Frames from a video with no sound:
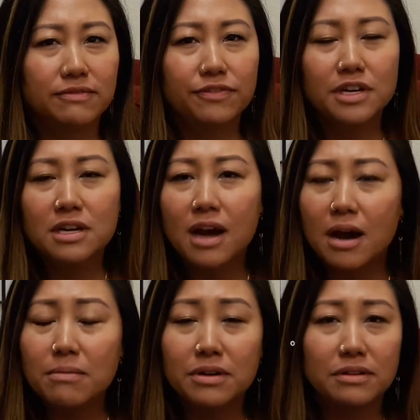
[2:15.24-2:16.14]

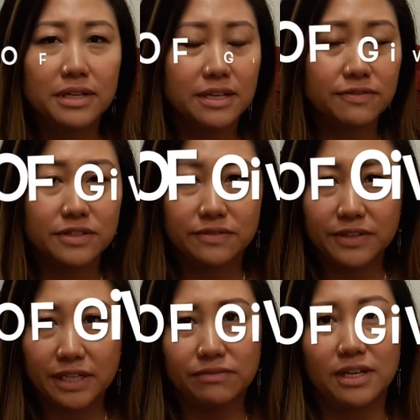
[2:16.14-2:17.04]
phenomenal gift of
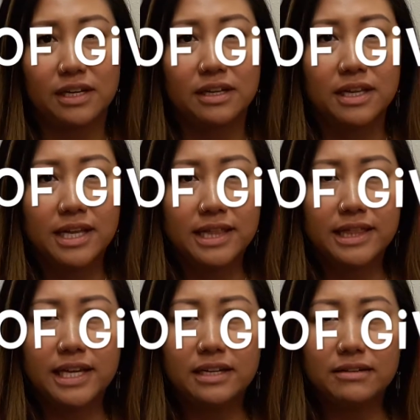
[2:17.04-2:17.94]
giving,
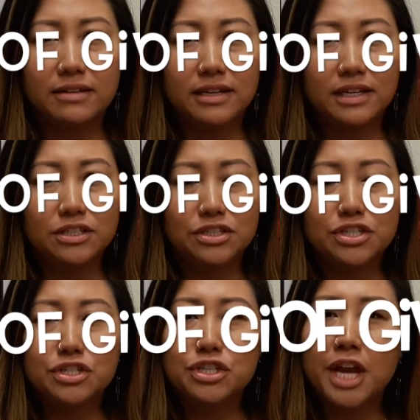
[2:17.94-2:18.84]
that it
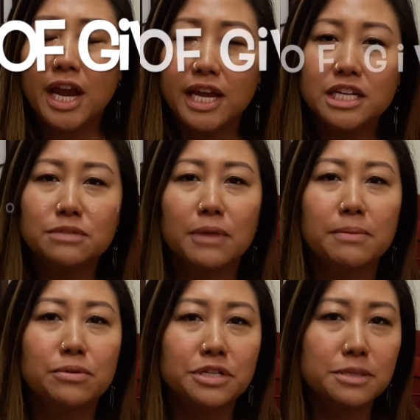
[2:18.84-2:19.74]
just changed
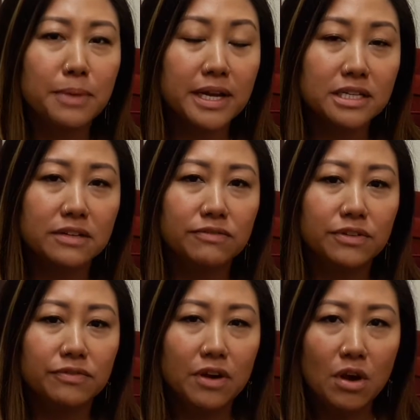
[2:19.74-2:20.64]
my perspective
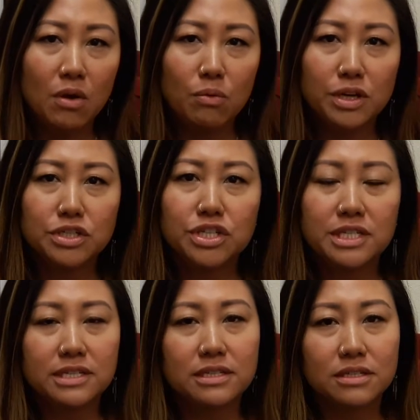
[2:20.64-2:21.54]
of what
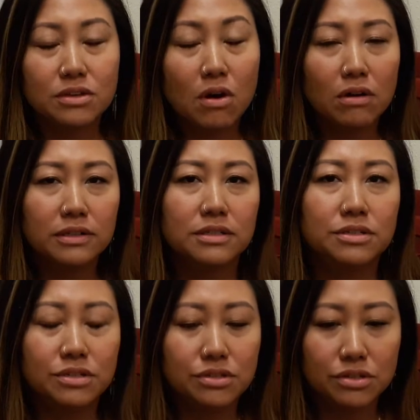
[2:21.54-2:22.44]
Jesus has called
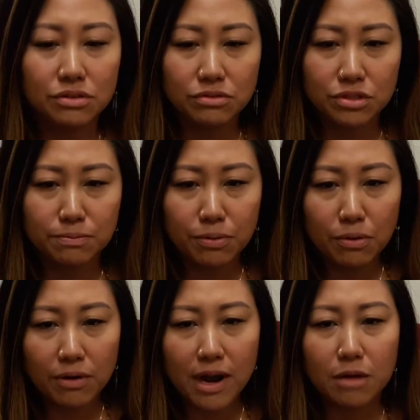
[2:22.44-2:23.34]
us to do, to
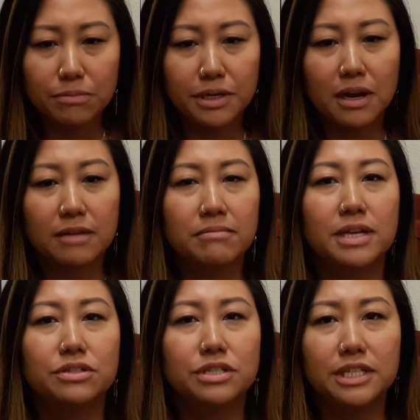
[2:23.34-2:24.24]
pour out beyond
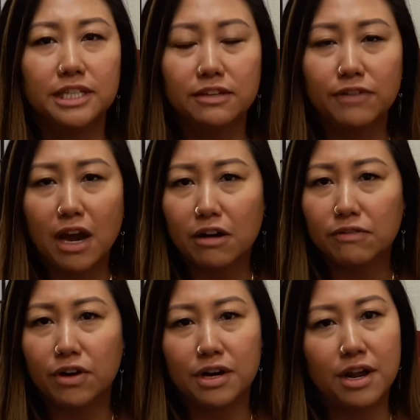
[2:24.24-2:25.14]
measure, to give out
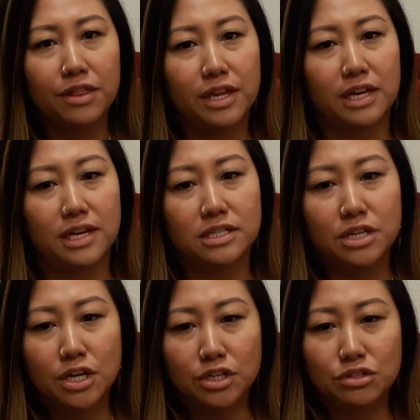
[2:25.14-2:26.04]
of our nothingness,
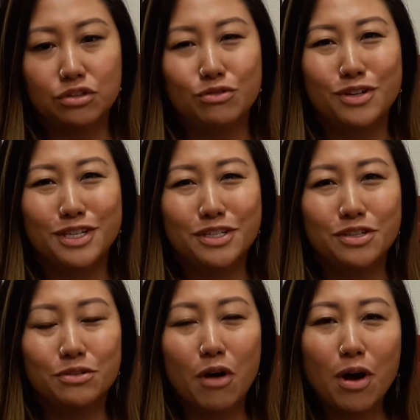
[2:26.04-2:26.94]

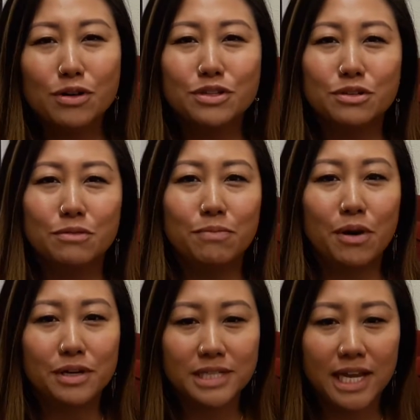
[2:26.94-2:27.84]
to also
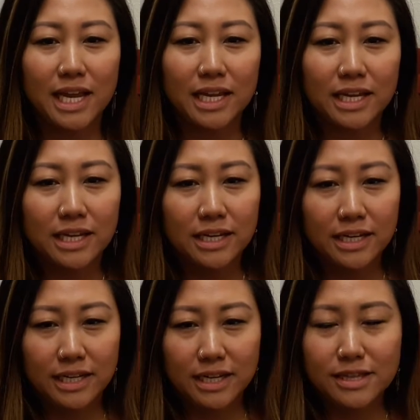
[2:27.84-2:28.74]
partake
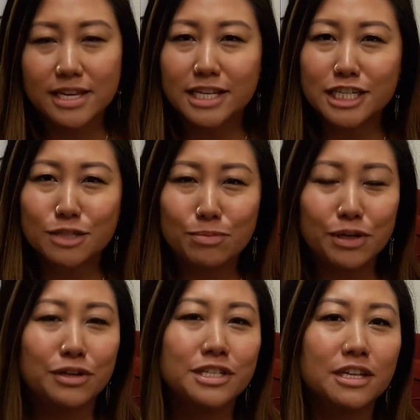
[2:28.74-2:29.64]
in the
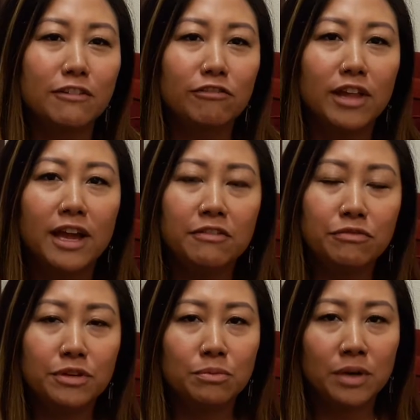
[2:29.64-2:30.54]
experience of life
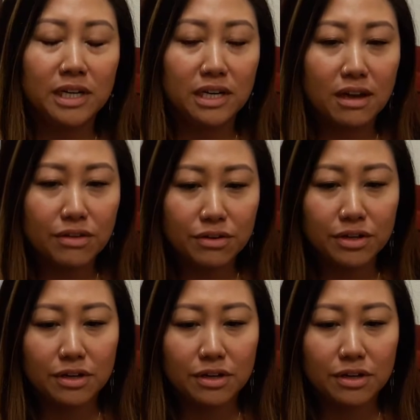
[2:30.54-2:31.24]
with one another.